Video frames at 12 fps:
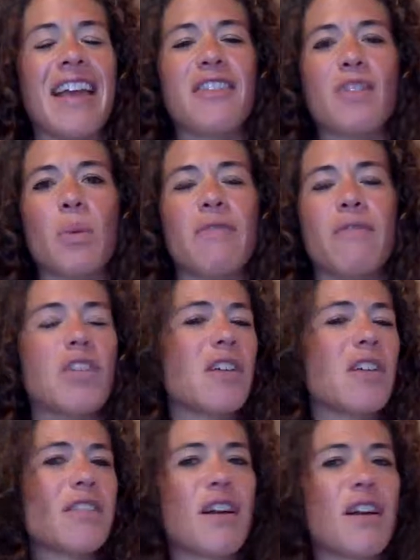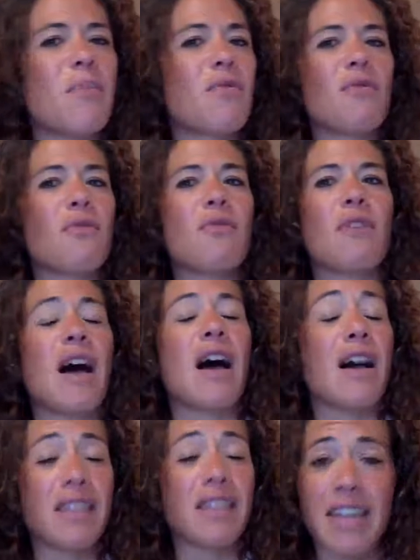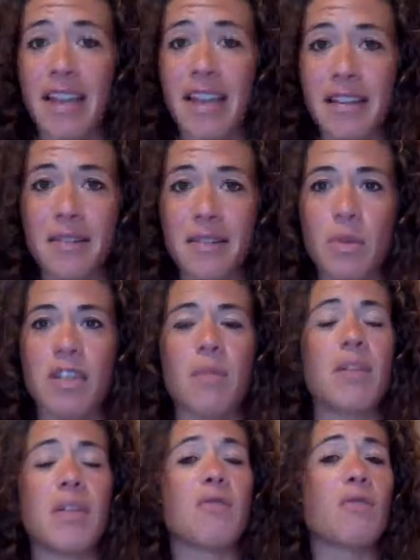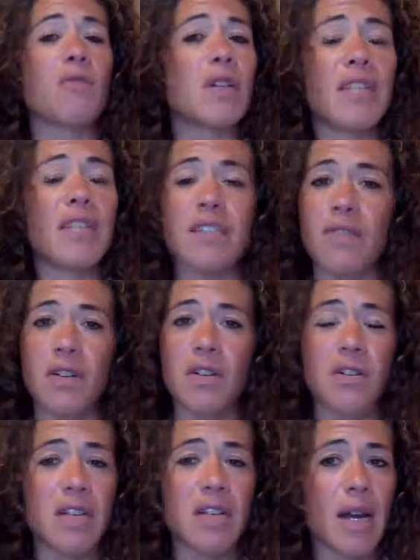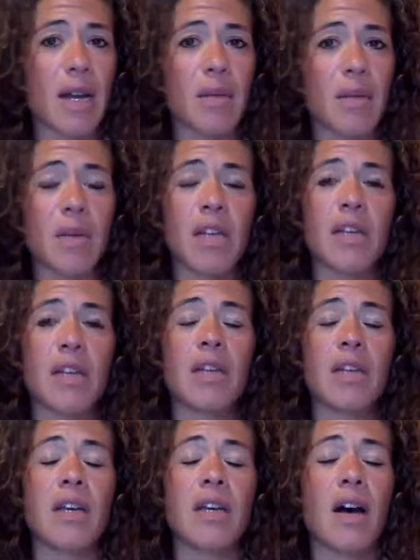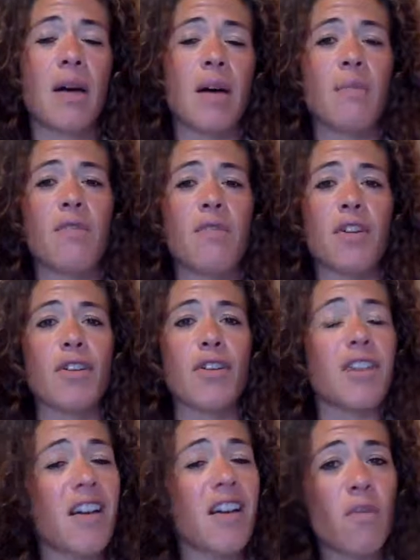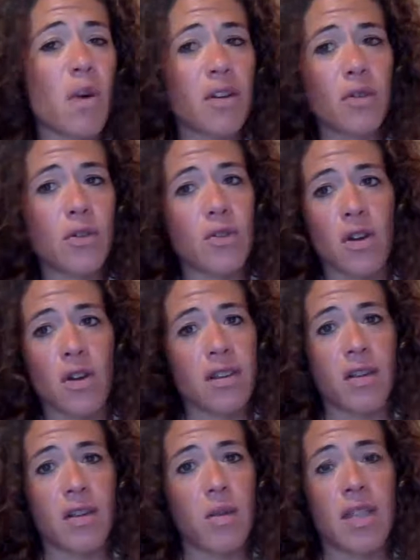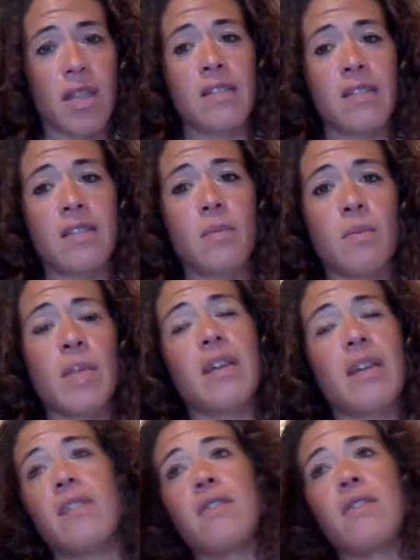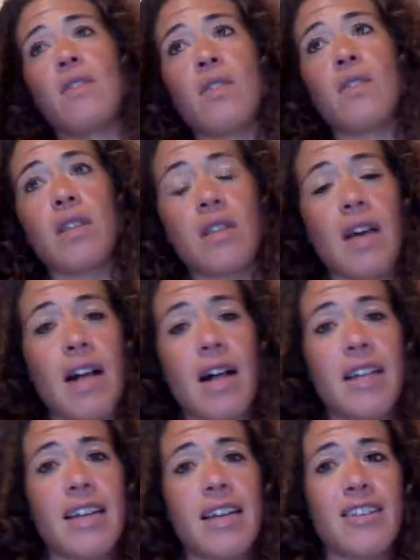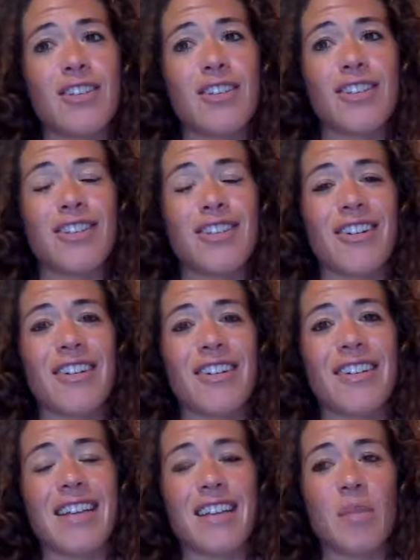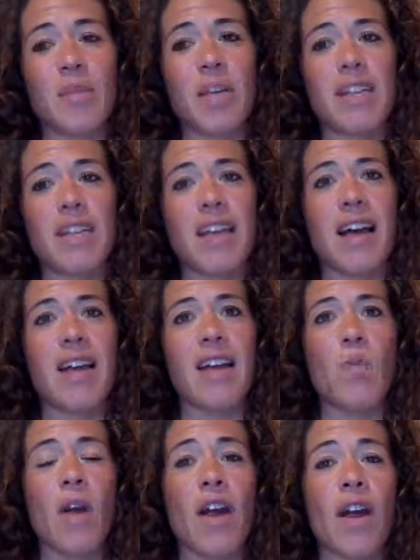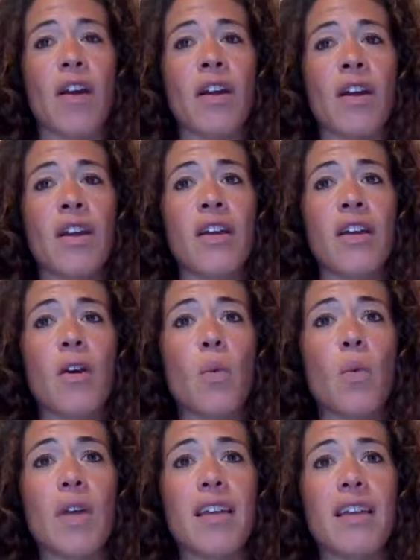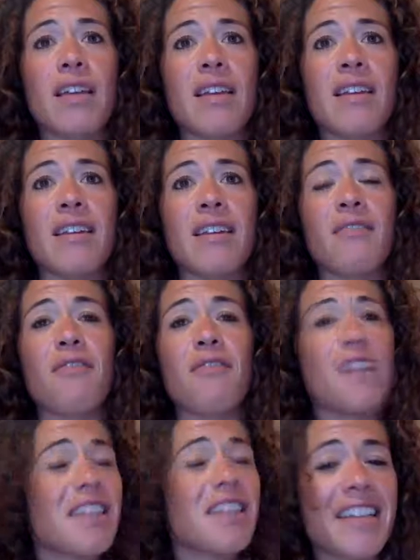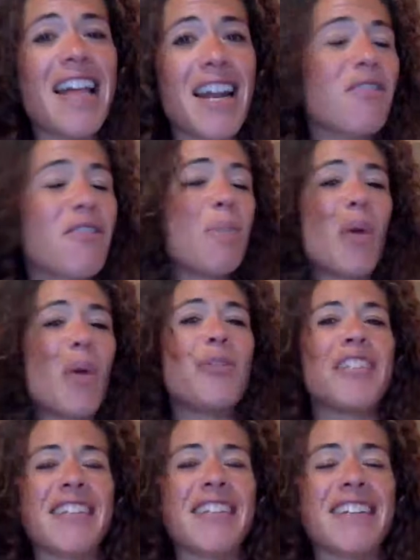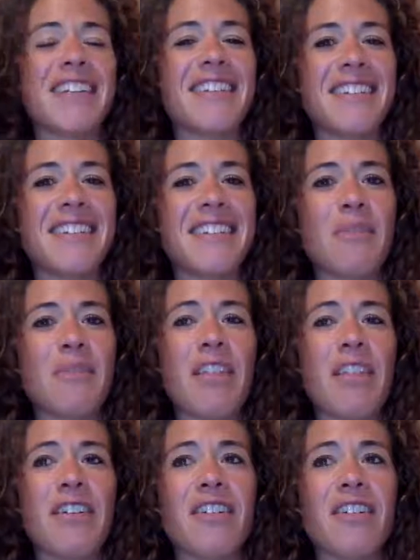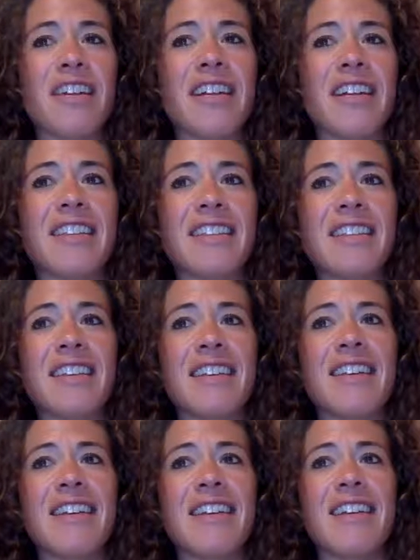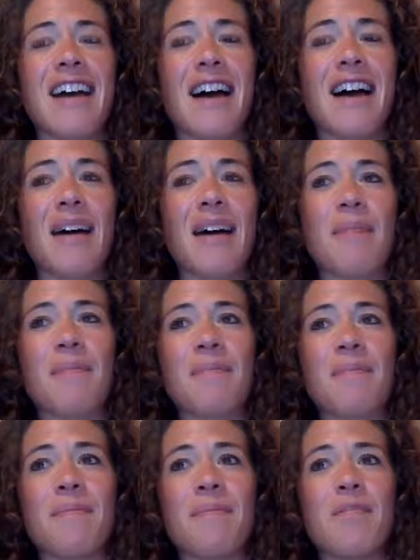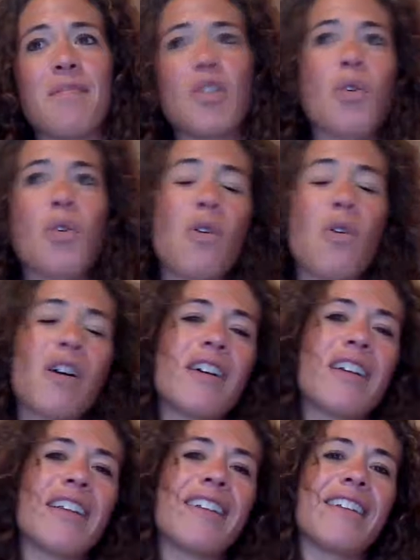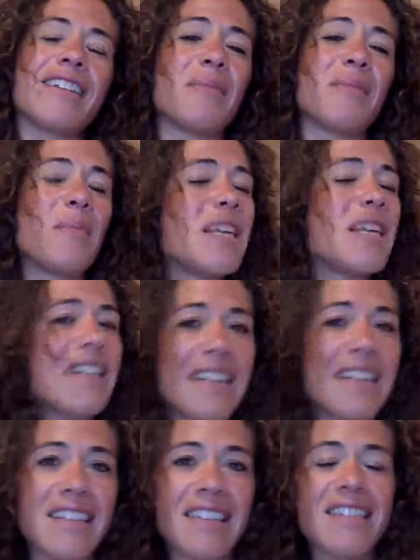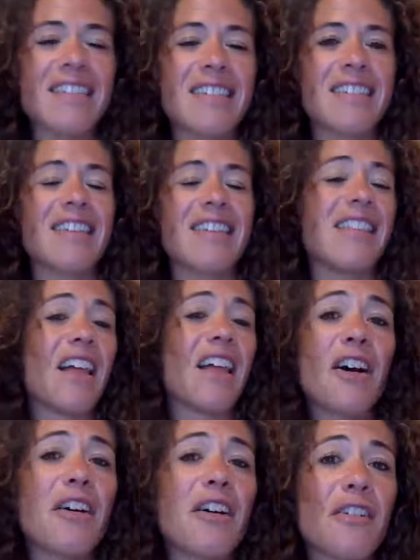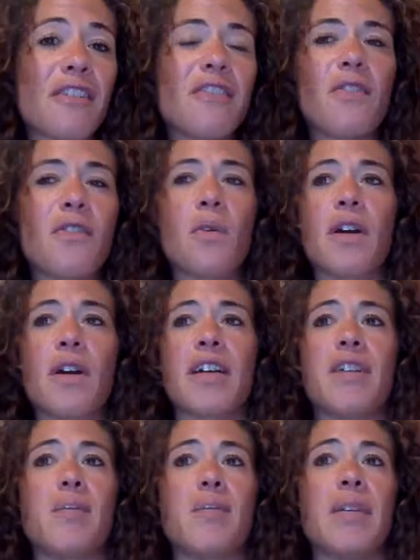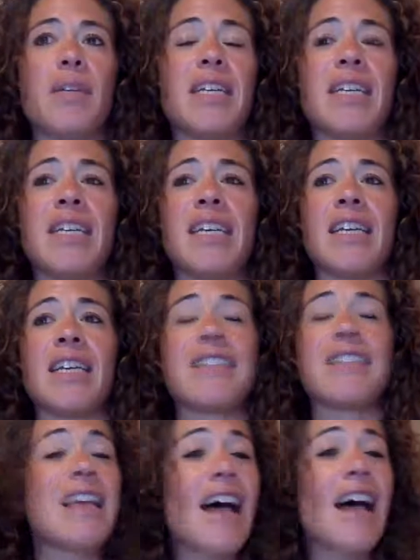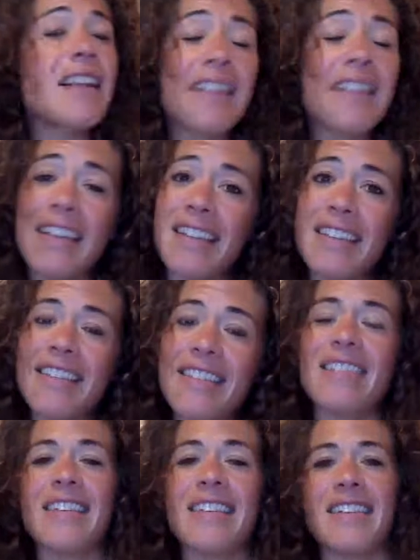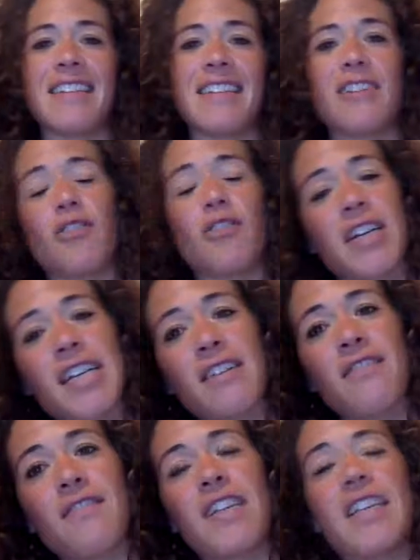And so we've just come through the holidays, which can be a really difficult time for your loved one who's struggling with this, because the holidays tend to be a time where we feel a lot of emotion, whether it's um, joy and peace and love, or it could be sadness and grief.